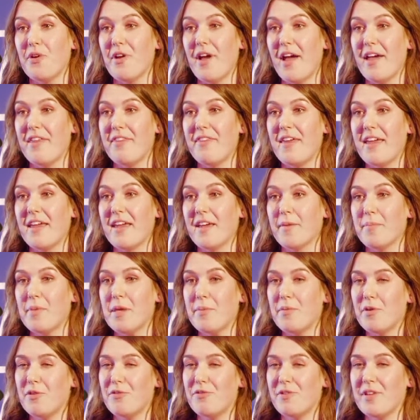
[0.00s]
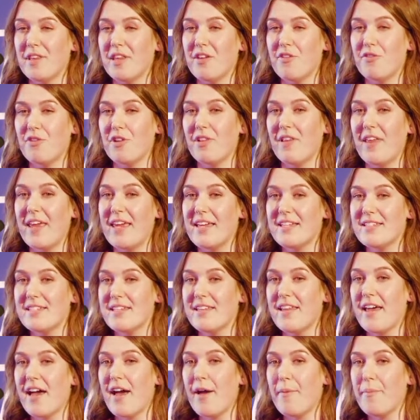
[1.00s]
I think people really relate to
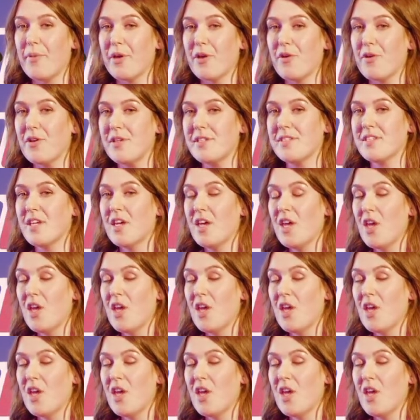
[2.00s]
that, because